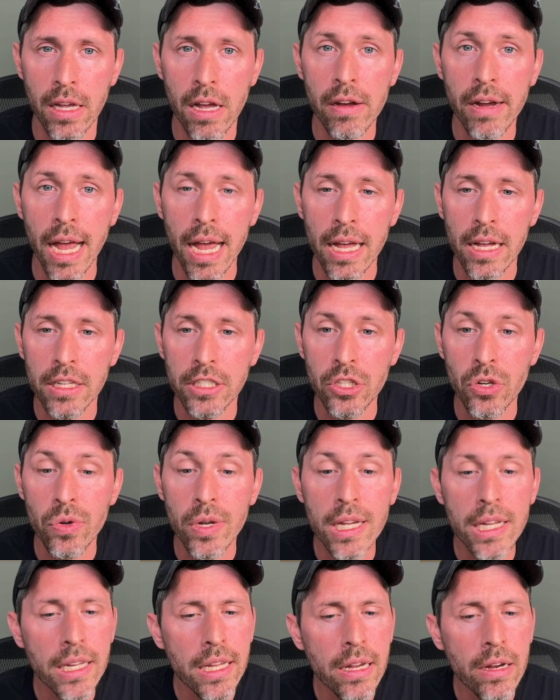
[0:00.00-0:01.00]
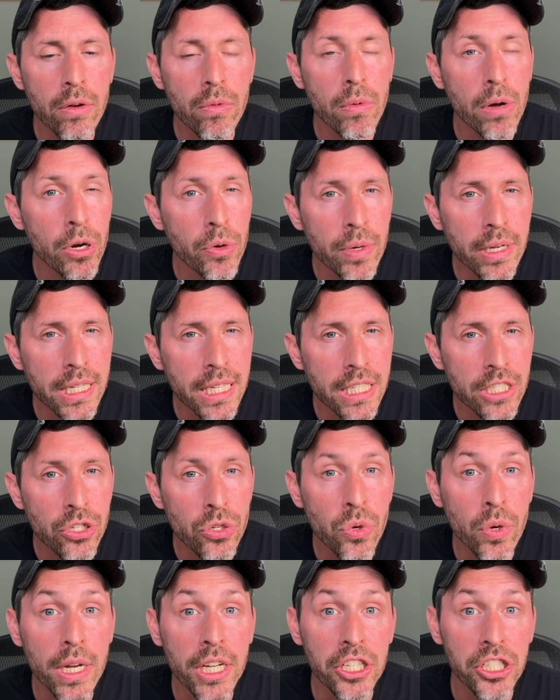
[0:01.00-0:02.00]
Okay, so in here, what do we need
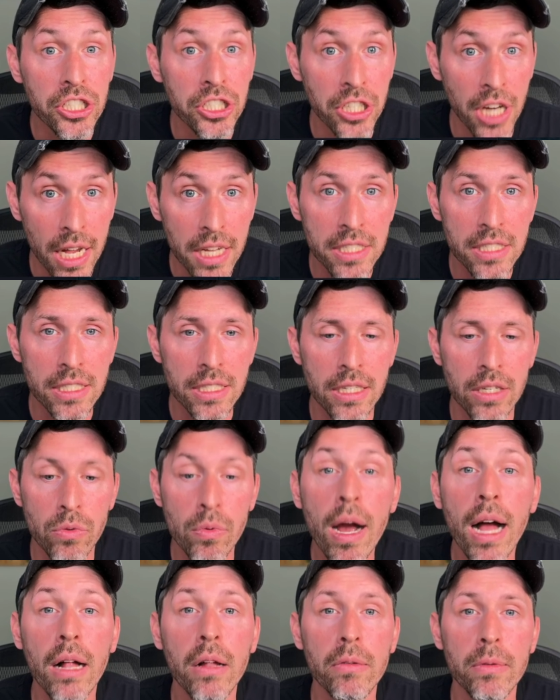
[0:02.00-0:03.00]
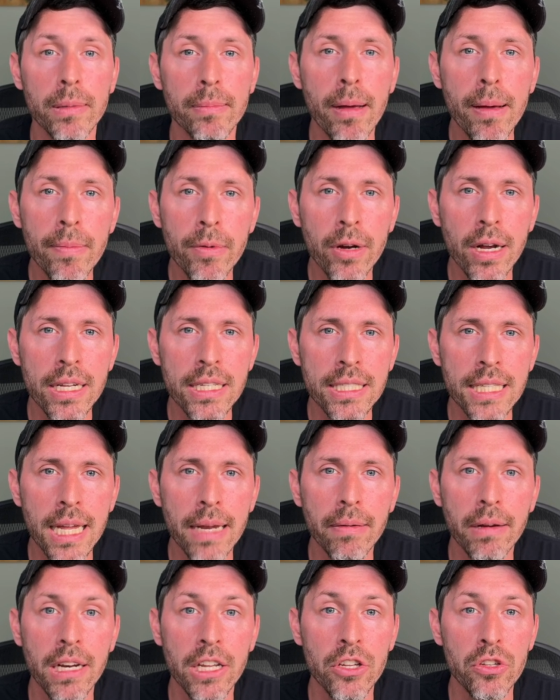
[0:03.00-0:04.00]
to adjust? Well, remember I
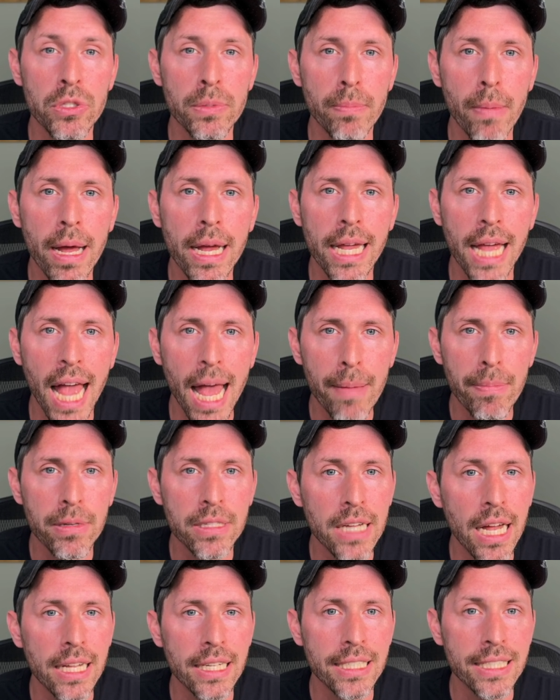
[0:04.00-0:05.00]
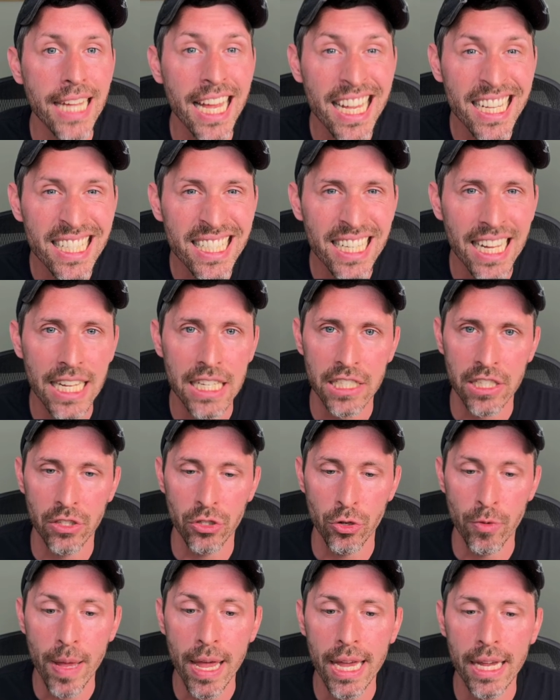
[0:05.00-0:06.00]
said I'm going to use dot test as
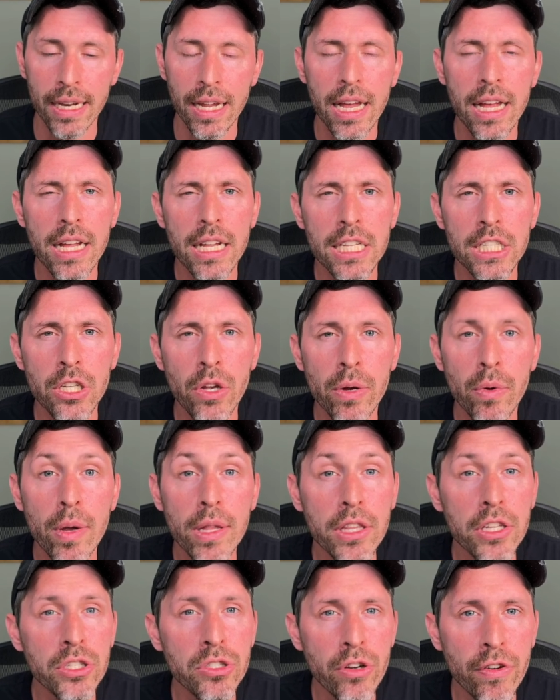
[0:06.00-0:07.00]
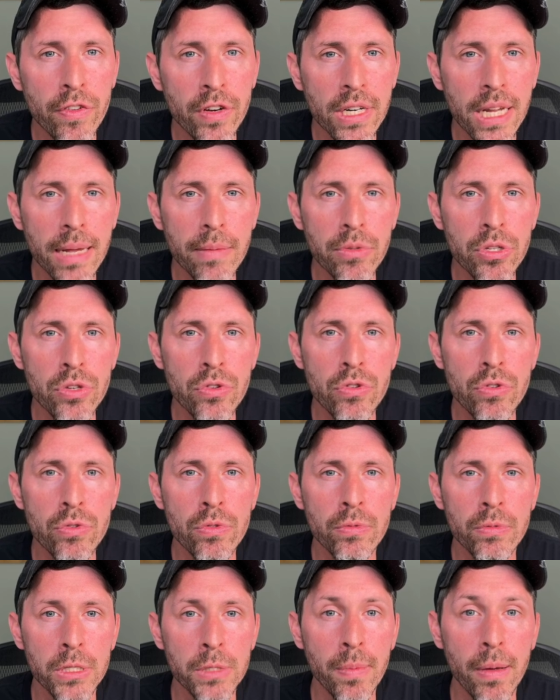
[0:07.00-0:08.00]
the domain. So I want the server name
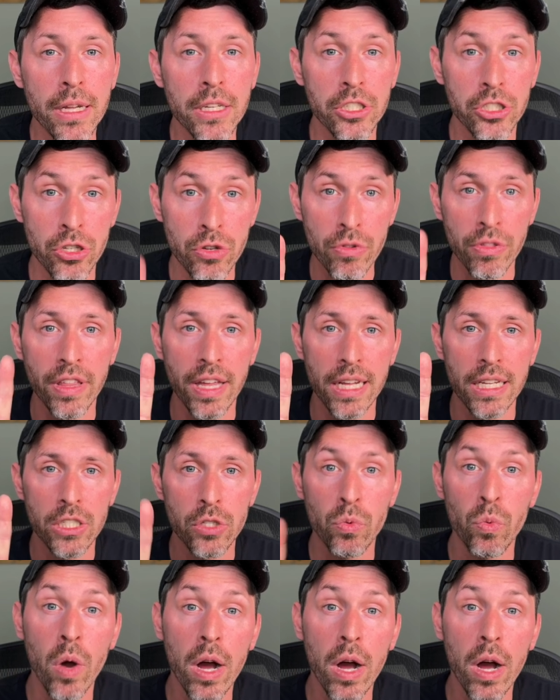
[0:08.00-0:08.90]
to respond to two things.